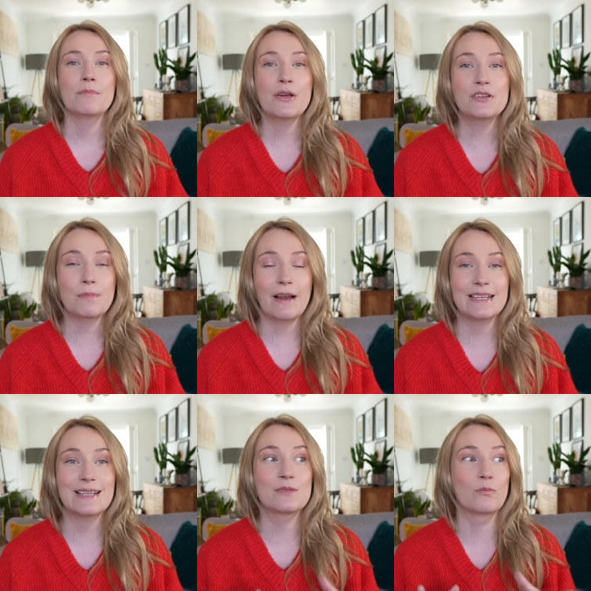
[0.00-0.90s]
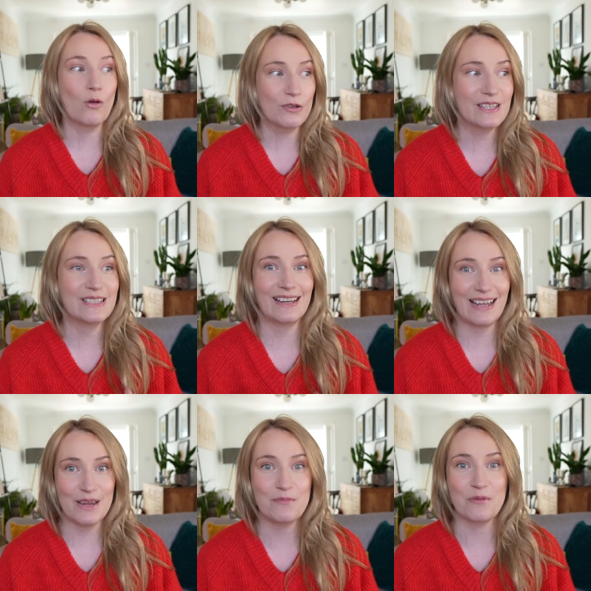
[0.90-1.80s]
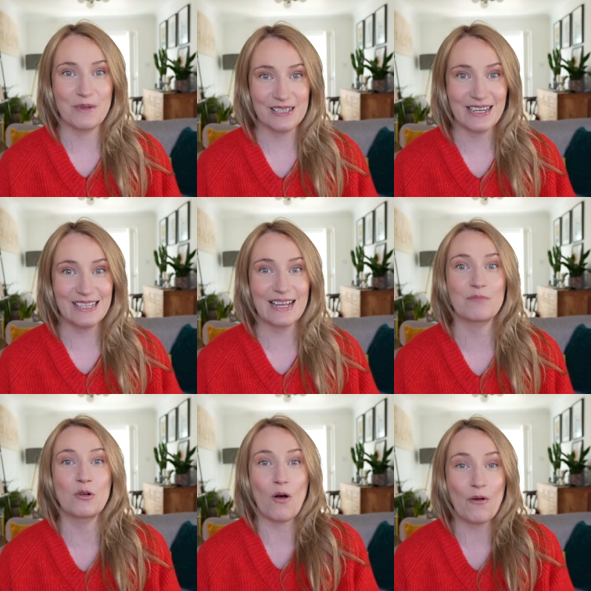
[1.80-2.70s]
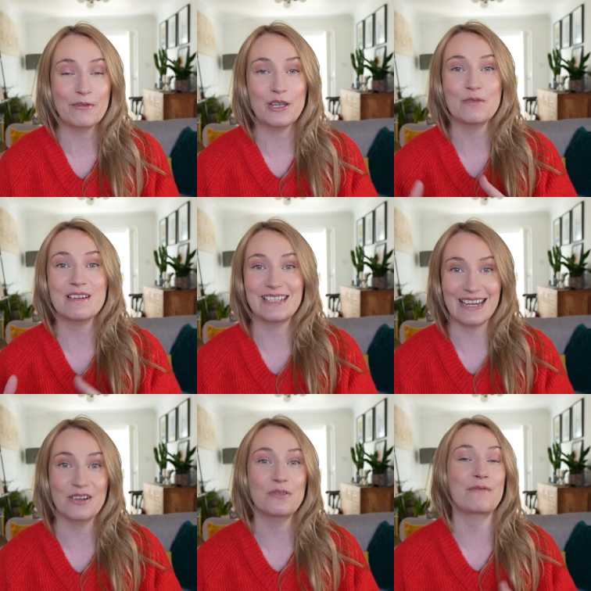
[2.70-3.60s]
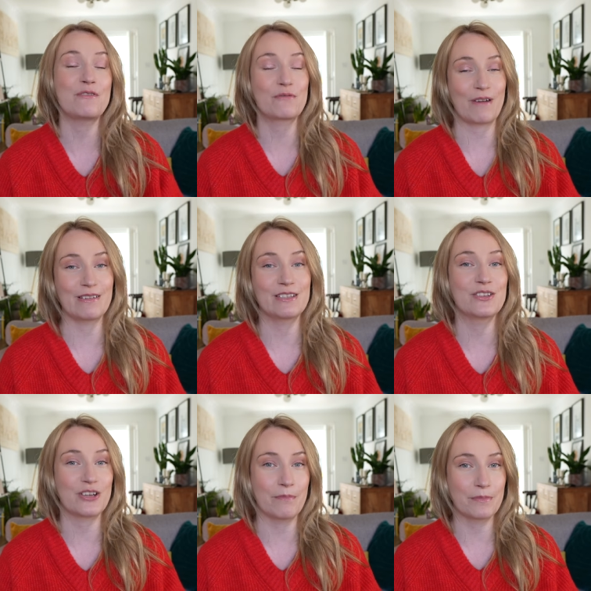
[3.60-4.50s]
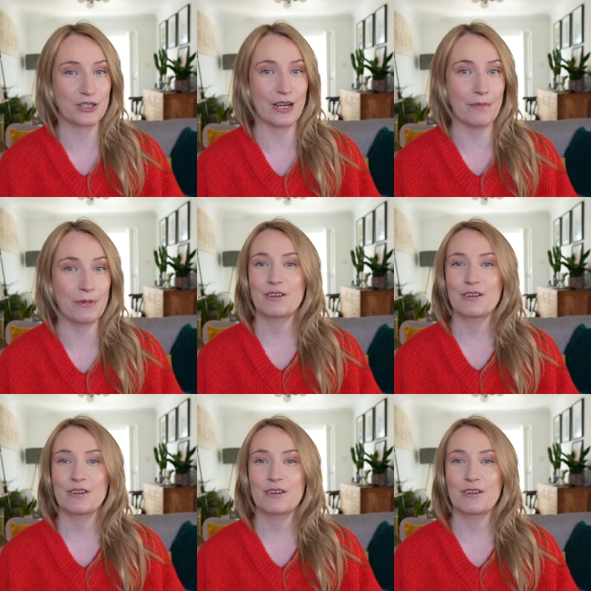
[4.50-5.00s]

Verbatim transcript: Most places want to keep your business and will offer you a deal if you threaten to jump ship.